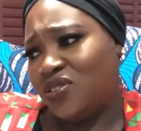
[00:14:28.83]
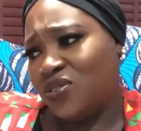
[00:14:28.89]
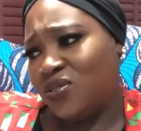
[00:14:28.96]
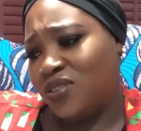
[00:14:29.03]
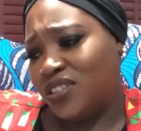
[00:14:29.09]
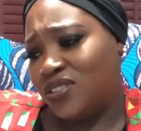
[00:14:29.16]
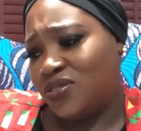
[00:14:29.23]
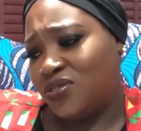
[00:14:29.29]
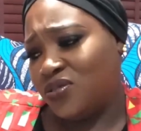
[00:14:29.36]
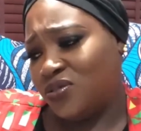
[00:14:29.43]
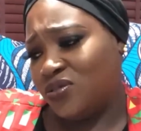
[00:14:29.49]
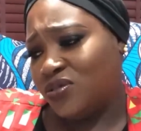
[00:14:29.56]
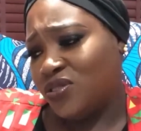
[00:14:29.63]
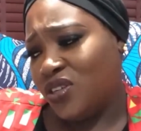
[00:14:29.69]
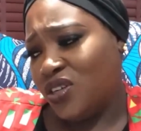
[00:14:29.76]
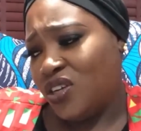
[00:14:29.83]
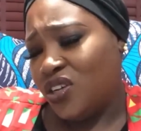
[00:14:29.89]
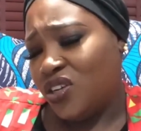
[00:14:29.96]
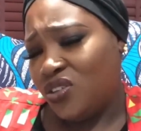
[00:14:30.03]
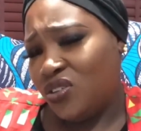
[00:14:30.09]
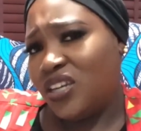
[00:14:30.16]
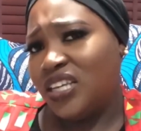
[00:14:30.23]
No, I don't know.
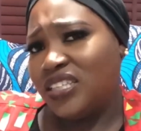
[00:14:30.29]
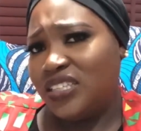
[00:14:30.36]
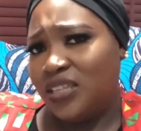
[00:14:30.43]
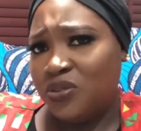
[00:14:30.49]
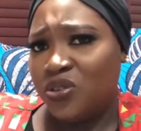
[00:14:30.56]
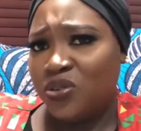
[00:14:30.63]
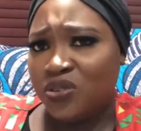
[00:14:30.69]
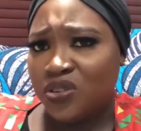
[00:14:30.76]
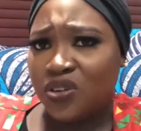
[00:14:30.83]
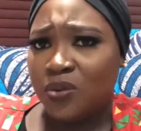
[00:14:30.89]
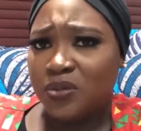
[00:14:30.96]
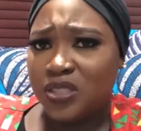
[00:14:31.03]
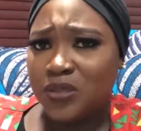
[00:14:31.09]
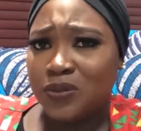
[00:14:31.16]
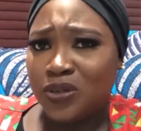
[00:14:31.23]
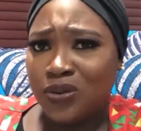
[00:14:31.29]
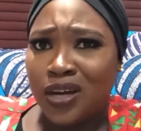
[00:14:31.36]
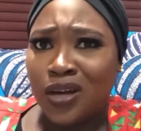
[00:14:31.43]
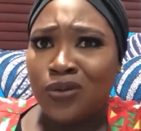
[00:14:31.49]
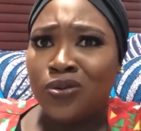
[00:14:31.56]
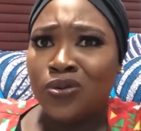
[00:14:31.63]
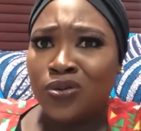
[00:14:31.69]
You guys let me know in the comments below
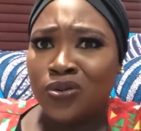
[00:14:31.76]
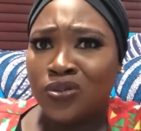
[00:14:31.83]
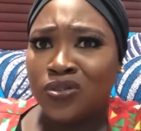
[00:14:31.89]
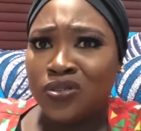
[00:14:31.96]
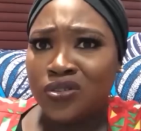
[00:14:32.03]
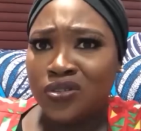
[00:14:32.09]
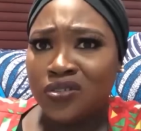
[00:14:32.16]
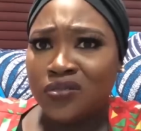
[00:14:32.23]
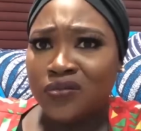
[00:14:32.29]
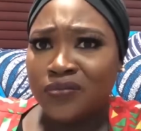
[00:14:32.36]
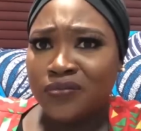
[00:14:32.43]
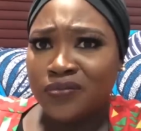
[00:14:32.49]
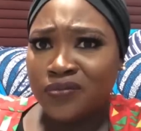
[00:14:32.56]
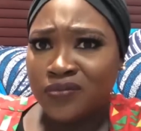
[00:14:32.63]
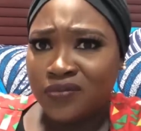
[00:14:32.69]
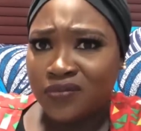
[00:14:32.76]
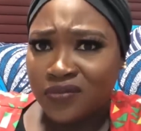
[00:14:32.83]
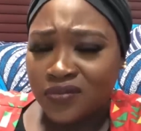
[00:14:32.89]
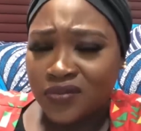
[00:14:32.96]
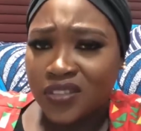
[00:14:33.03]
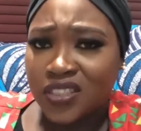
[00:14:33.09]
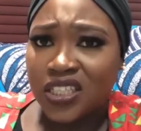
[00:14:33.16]
how long
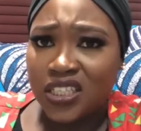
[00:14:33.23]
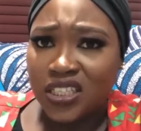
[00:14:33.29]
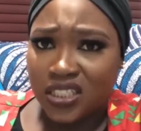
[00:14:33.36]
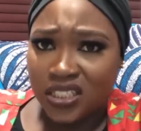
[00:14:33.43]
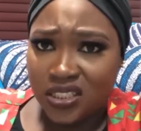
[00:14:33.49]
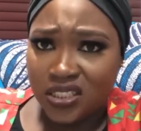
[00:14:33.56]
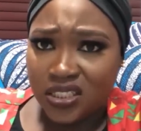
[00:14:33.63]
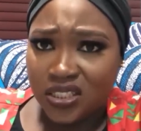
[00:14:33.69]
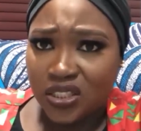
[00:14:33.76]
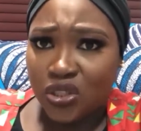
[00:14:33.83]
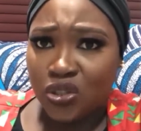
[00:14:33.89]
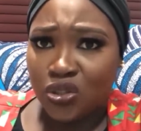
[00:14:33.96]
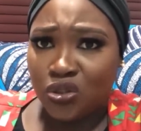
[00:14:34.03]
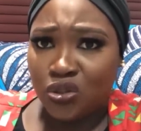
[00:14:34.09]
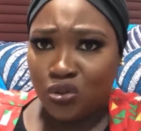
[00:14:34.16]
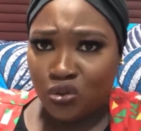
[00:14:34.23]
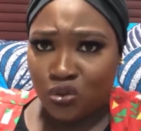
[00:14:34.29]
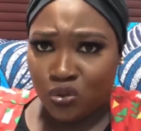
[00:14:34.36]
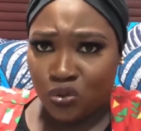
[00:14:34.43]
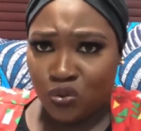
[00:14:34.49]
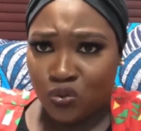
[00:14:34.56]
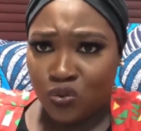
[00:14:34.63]
is
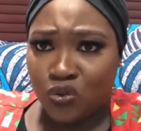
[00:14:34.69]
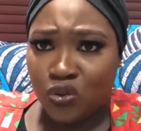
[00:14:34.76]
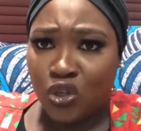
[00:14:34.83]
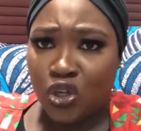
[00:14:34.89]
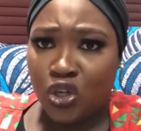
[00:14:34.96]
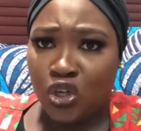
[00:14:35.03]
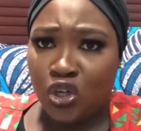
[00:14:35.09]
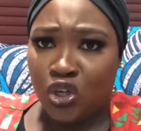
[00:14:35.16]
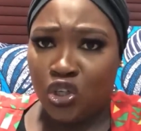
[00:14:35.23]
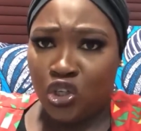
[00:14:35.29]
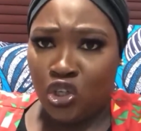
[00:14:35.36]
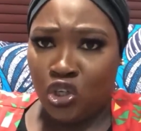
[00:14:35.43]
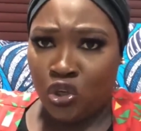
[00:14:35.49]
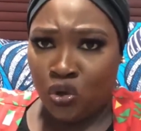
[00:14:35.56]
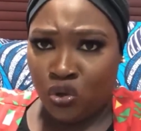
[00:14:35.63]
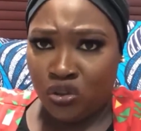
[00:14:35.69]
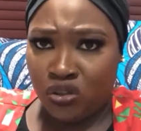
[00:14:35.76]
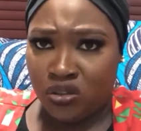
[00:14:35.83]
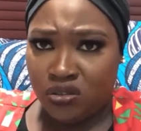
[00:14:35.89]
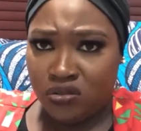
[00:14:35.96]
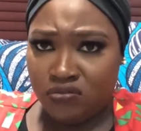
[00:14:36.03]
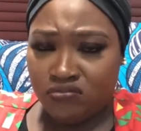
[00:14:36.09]
too
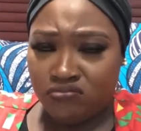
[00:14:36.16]
long.